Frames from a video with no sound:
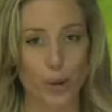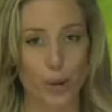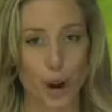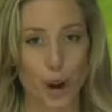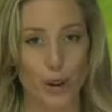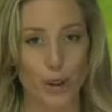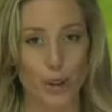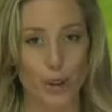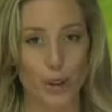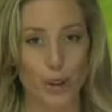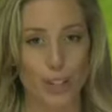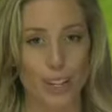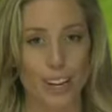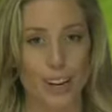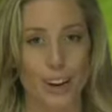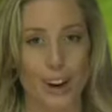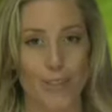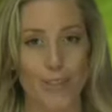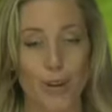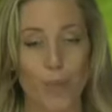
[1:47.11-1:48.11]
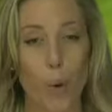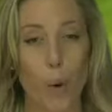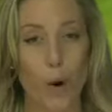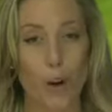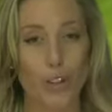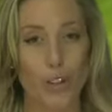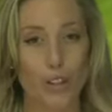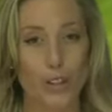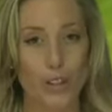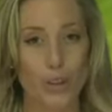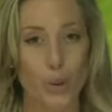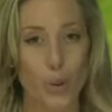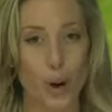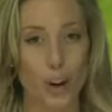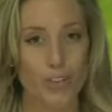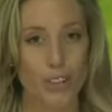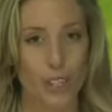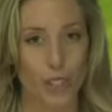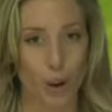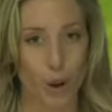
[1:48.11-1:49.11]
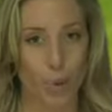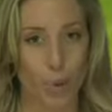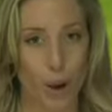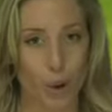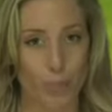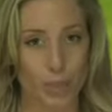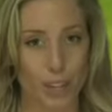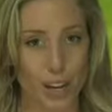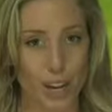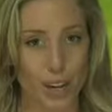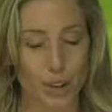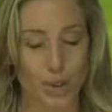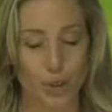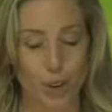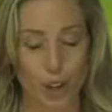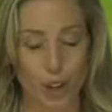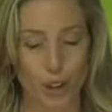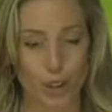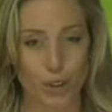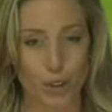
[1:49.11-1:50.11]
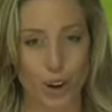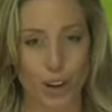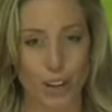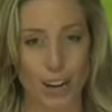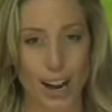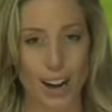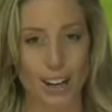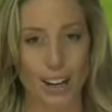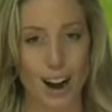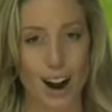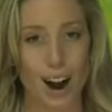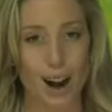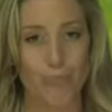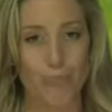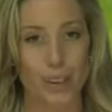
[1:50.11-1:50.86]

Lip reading: Trend News. For more on this story, visit our website, tradethetrend.com.